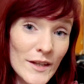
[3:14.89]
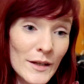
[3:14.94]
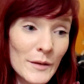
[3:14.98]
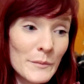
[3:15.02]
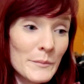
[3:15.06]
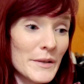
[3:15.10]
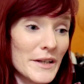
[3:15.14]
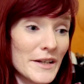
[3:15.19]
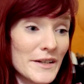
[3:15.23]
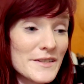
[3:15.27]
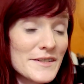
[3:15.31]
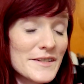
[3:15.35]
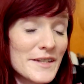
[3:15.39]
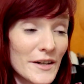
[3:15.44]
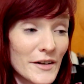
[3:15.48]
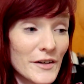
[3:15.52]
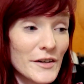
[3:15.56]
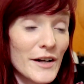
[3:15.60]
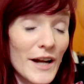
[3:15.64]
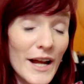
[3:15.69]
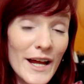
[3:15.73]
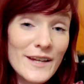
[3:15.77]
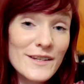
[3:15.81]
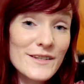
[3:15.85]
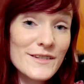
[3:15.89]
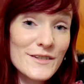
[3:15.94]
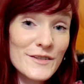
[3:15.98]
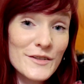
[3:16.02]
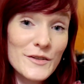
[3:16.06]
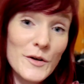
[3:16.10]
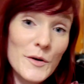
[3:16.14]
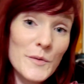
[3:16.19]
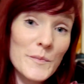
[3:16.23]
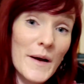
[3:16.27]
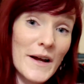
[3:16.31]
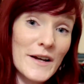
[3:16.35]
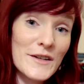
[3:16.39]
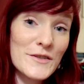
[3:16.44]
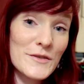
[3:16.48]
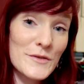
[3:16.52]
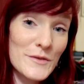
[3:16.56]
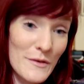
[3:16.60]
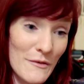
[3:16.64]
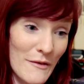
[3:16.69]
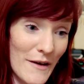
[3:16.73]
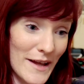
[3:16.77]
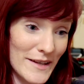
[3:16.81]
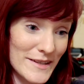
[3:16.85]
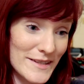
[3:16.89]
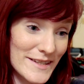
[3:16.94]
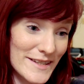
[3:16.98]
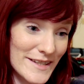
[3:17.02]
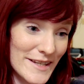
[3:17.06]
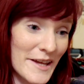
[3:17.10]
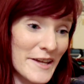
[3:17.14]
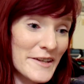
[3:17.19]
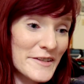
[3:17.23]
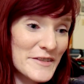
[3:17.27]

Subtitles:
Because Tucker has to go back to the vets,